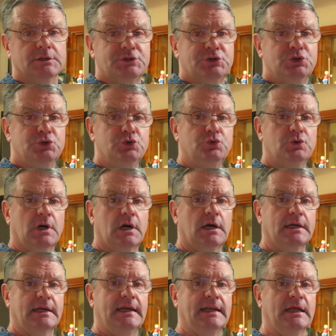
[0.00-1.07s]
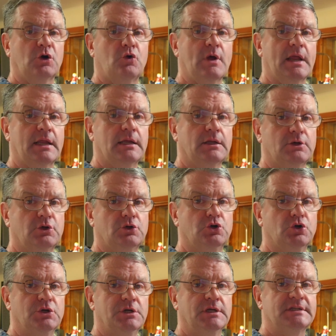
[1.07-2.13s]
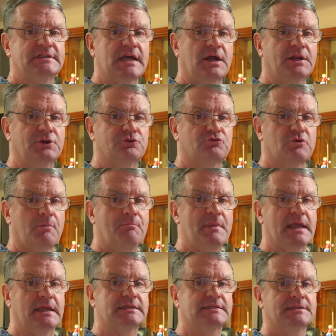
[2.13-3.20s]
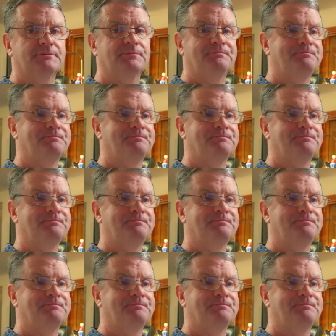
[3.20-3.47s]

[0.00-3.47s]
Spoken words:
to getting a quick, good sounding drum mix.